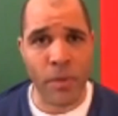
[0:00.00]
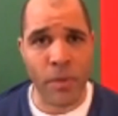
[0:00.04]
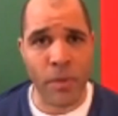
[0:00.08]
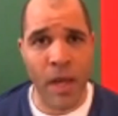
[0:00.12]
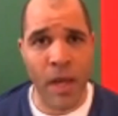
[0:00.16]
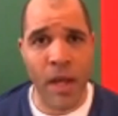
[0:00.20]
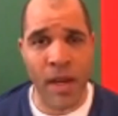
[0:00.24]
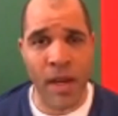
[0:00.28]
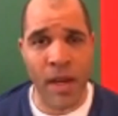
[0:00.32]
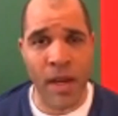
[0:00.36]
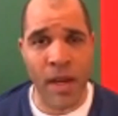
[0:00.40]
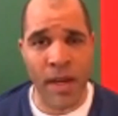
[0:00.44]

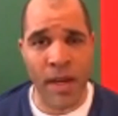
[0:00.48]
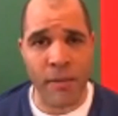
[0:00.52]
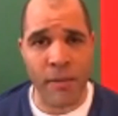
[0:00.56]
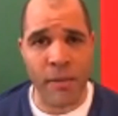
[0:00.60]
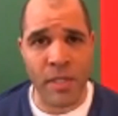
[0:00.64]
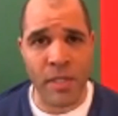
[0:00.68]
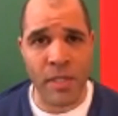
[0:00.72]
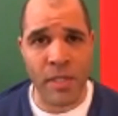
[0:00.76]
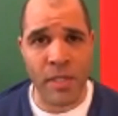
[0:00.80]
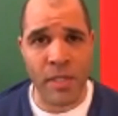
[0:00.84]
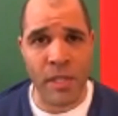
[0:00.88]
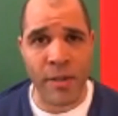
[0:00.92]
You thought
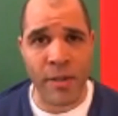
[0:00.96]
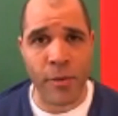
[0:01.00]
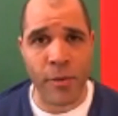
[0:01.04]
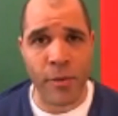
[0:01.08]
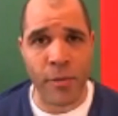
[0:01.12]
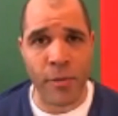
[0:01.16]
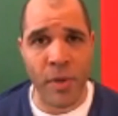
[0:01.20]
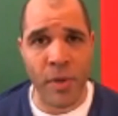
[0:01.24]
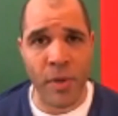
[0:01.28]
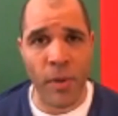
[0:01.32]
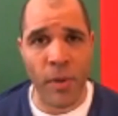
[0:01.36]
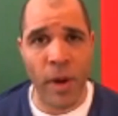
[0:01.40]
he was going to
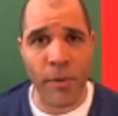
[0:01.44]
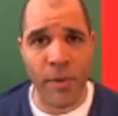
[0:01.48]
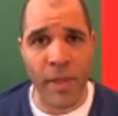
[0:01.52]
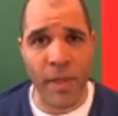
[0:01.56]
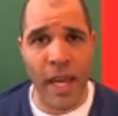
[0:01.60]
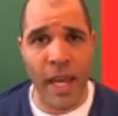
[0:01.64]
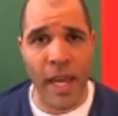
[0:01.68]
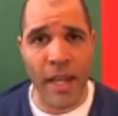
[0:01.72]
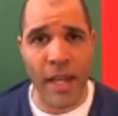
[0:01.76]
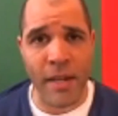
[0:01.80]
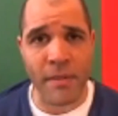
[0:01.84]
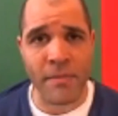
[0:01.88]
do pretty
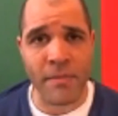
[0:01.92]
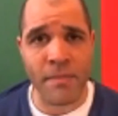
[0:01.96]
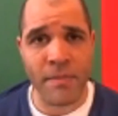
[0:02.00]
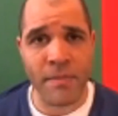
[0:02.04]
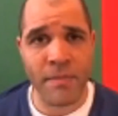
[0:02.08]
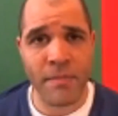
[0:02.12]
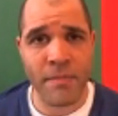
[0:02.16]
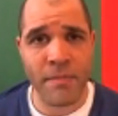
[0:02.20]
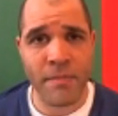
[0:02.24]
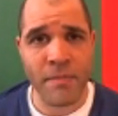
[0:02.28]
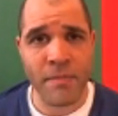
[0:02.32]
well with that.